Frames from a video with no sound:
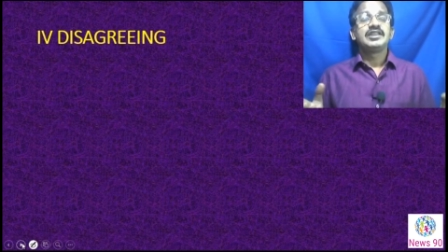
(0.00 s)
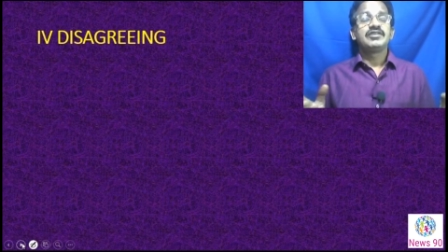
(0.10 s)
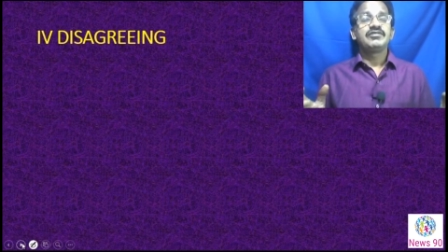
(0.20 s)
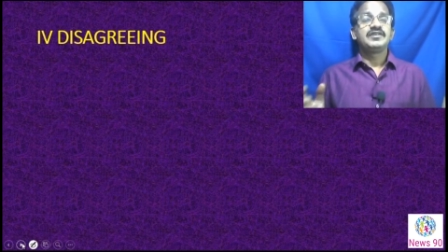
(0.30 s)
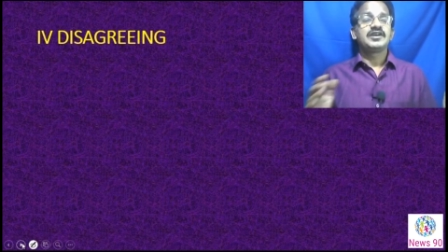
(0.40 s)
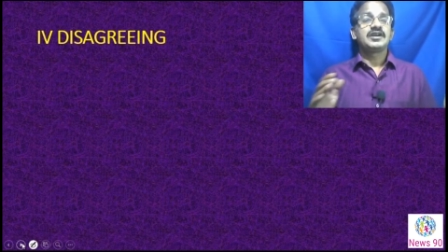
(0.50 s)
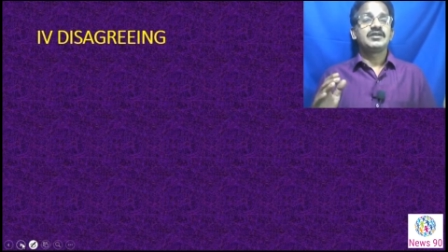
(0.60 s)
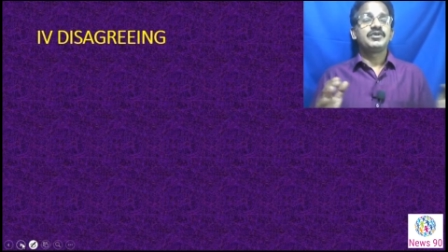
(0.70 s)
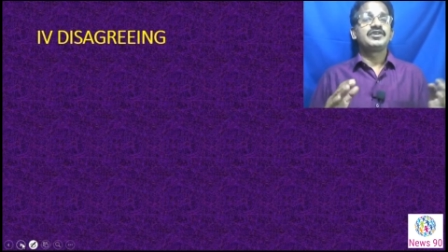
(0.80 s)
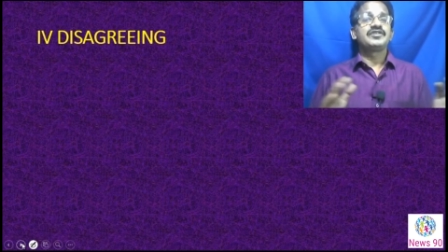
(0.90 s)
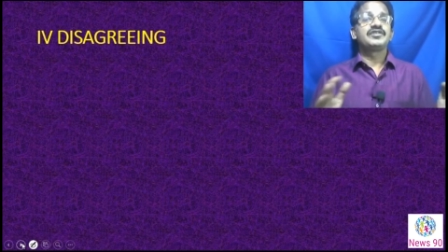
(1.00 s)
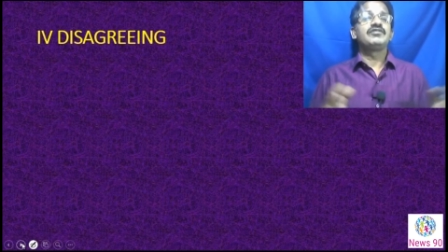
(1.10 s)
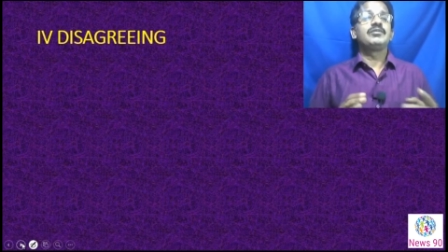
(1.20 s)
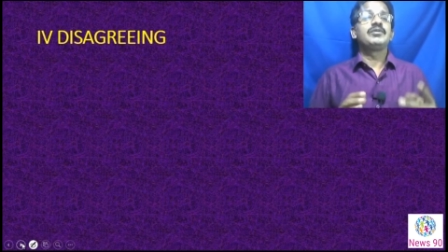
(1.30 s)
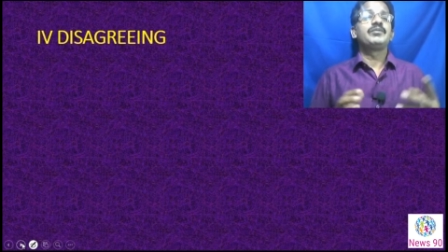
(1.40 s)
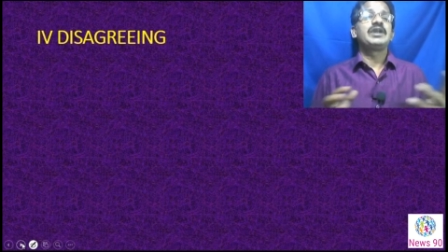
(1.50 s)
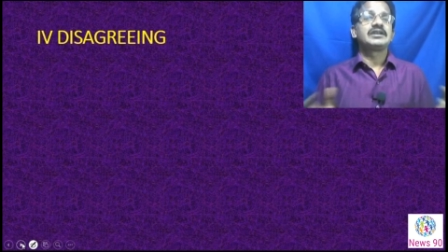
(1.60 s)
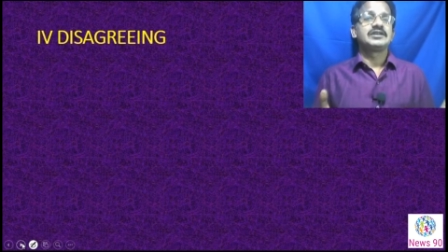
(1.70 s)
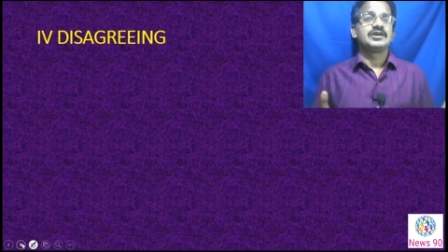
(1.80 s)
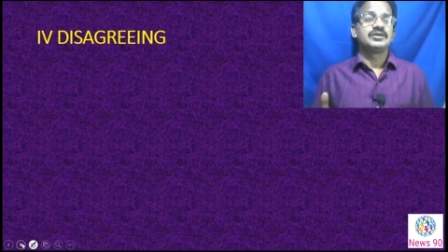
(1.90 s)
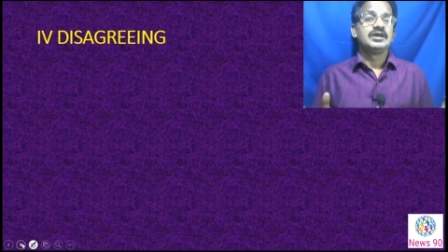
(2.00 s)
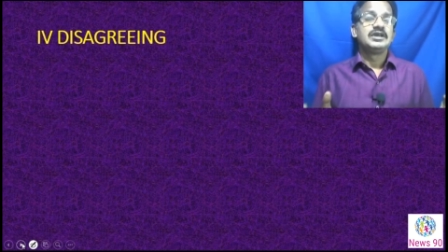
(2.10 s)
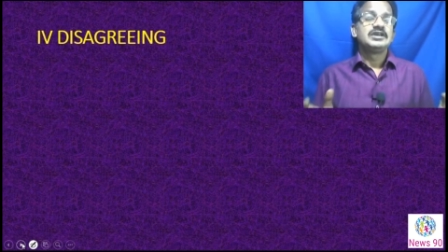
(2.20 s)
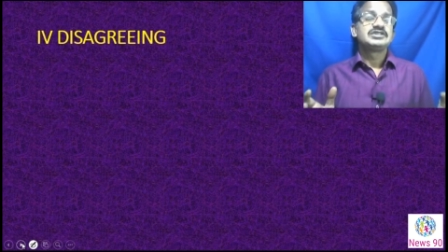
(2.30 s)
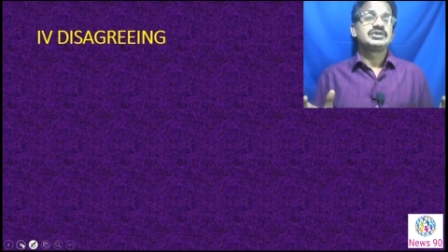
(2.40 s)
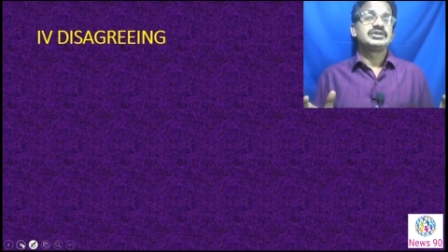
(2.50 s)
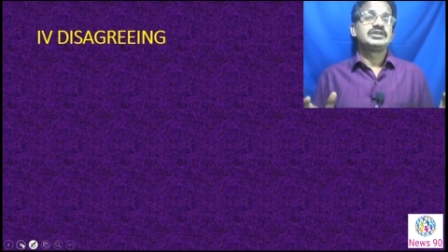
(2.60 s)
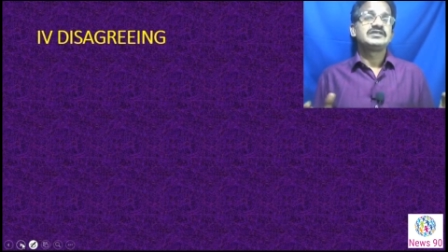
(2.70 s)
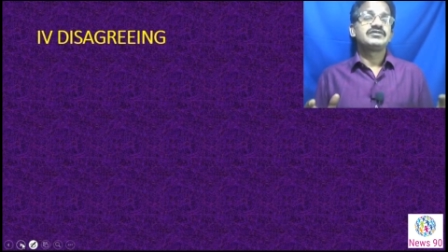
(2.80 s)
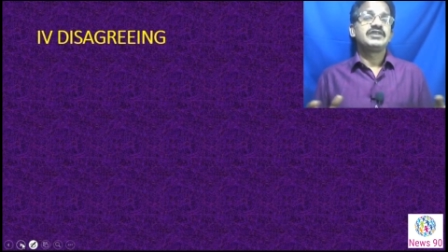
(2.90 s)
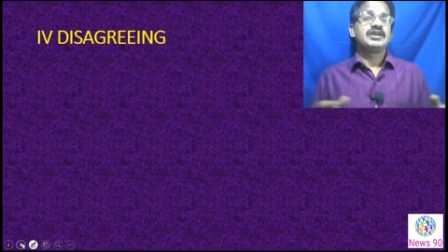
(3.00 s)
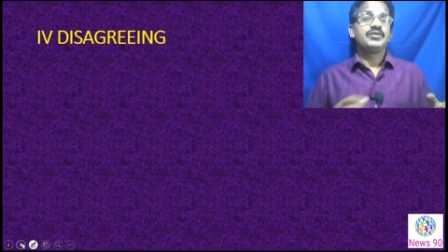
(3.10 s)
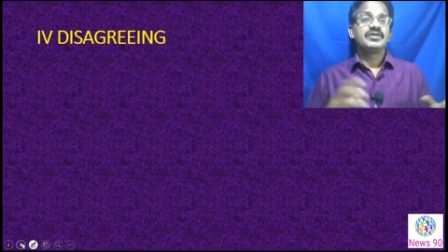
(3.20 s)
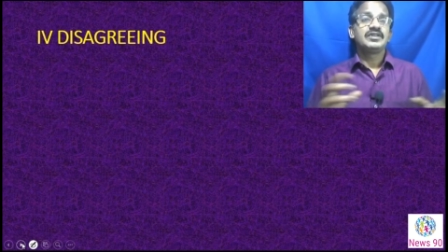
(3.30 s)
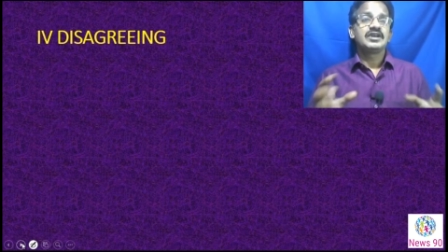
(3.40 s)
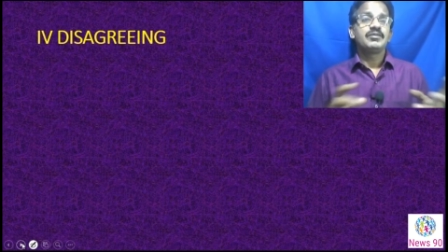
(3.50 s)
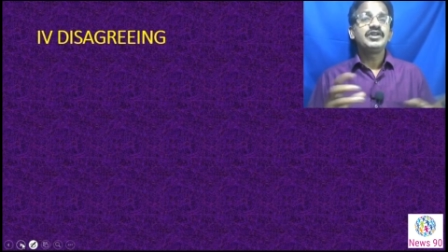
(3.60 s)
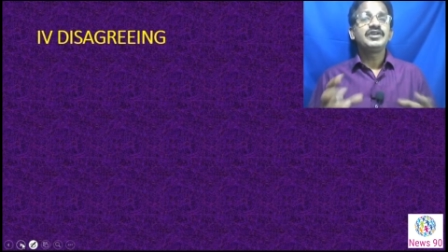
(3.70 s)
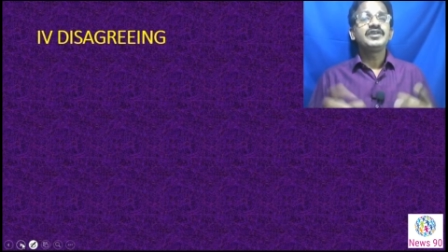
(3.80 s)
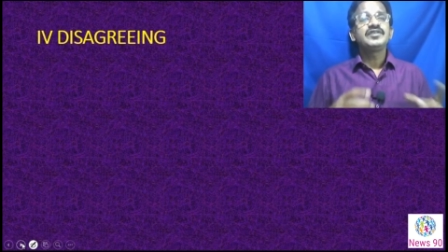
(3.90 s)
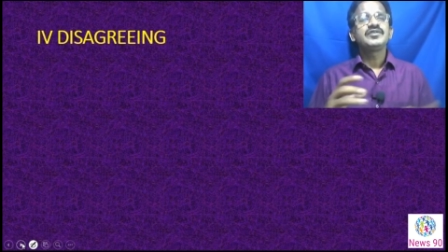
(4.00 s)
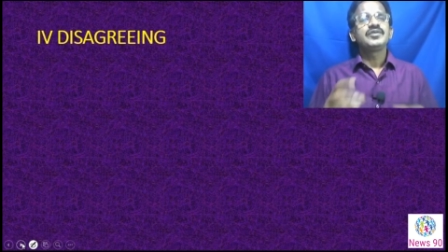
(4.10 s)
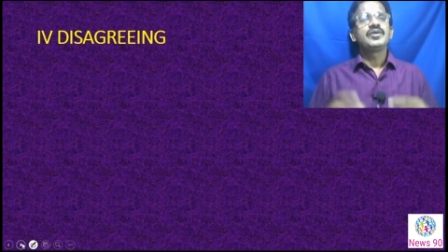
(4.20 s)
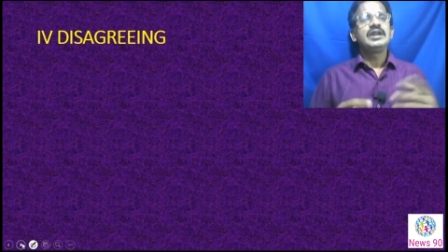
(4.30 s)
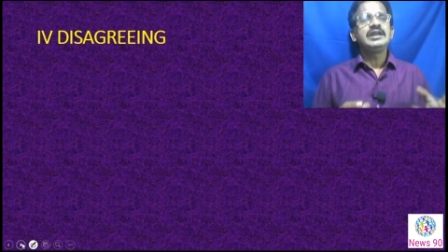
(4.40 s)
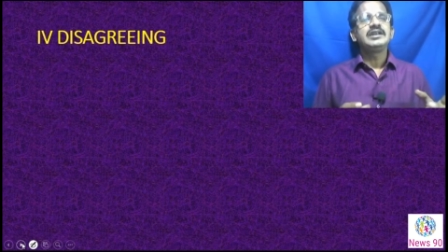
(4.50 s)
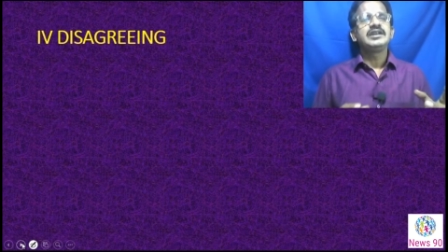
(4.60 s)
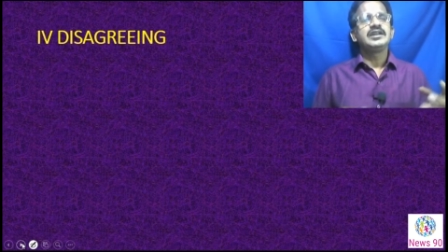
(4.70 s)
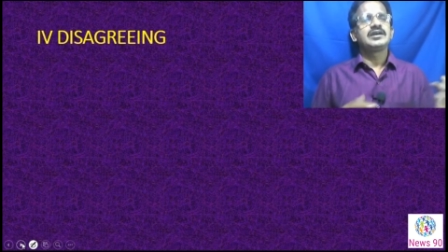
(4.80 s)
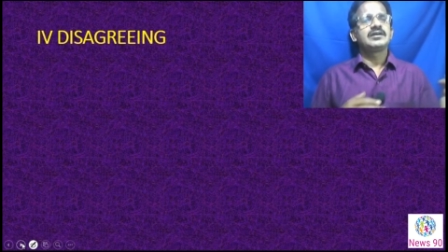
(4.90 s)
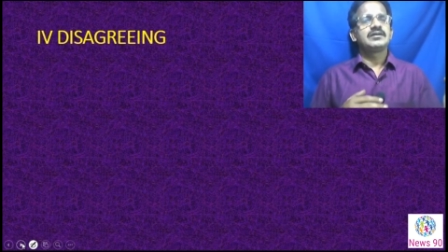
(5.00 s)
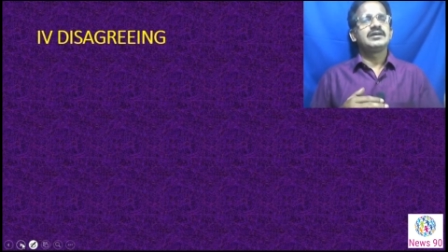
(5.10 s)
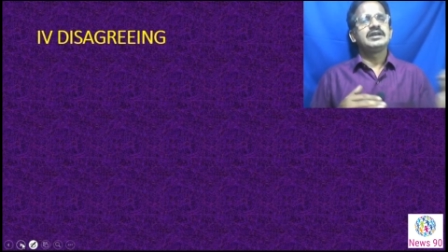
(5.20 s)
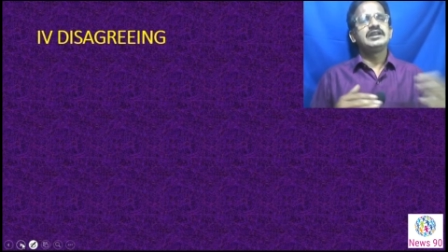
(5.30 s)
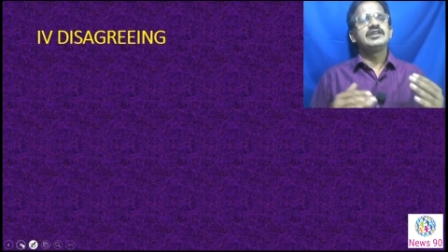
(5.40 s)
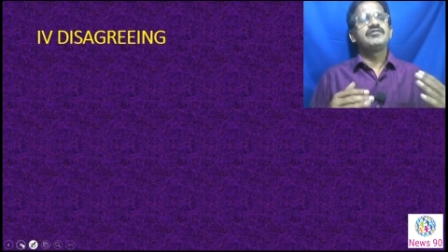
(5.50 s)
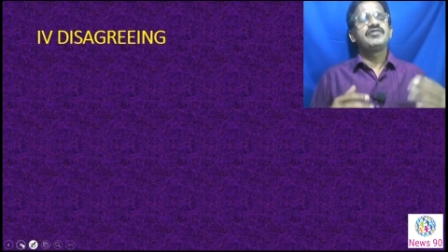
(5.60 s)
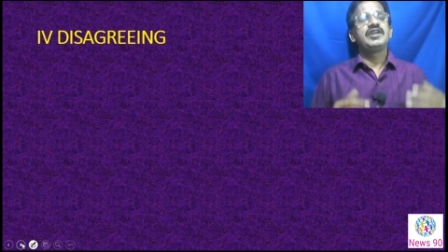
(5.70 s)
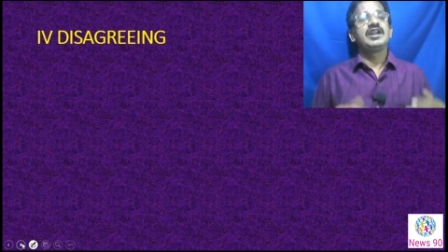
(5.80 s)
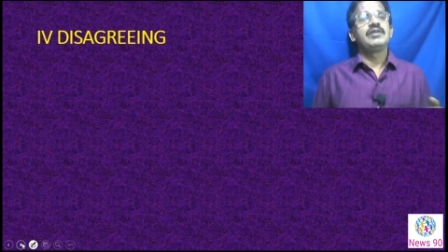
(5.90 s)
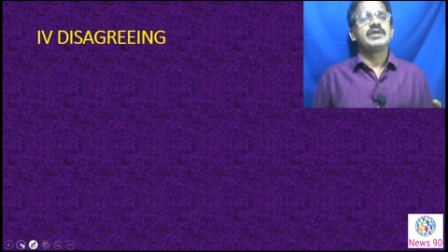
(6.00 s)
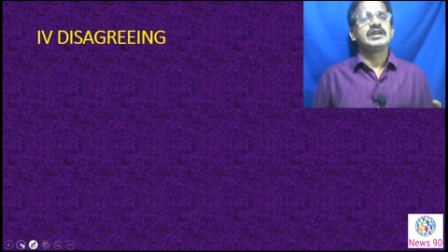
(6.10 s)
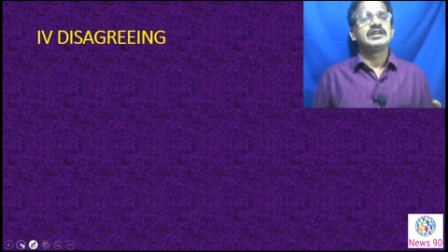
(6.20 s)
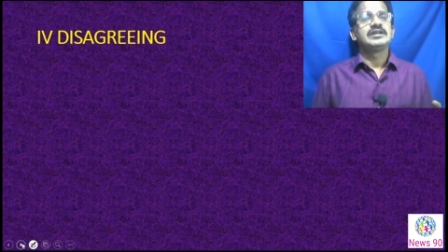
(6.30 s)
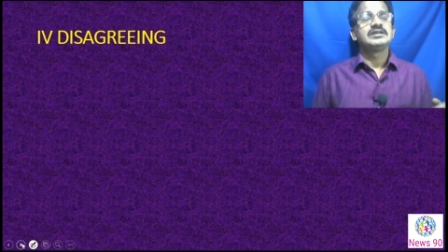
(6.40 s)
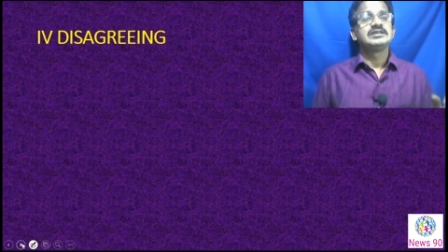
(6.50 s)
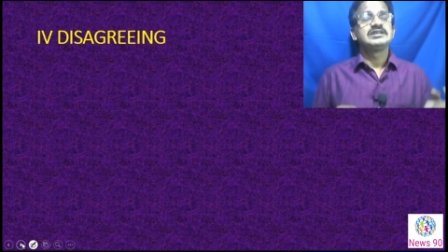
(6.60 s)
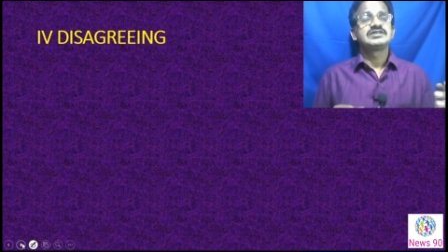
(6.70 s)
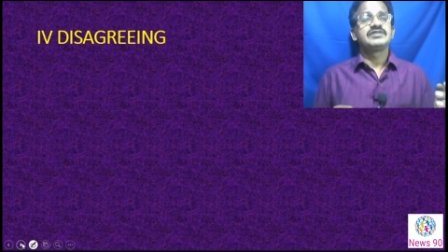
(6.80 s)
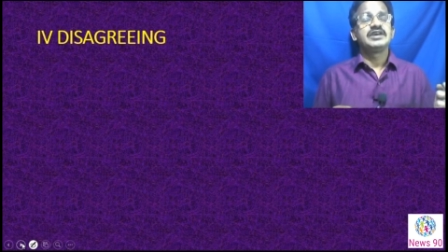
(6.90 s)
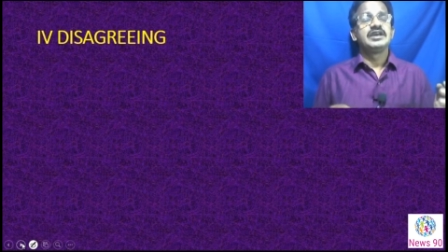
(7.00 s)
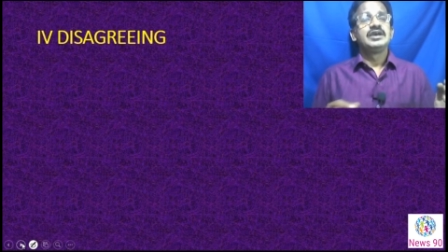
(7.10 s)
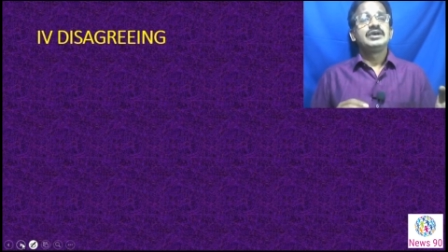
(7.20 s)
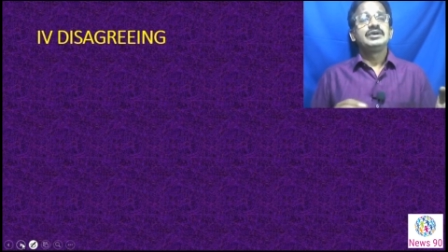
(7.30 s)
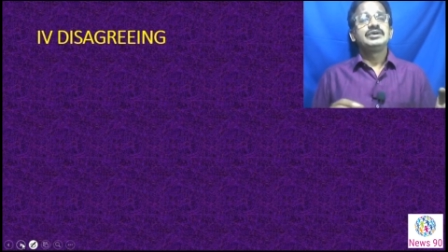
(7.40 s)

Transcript: Otherwise the communication will be breakdown. So that's why uh, the communication should lead in a, uh, in a friendly manner. That's why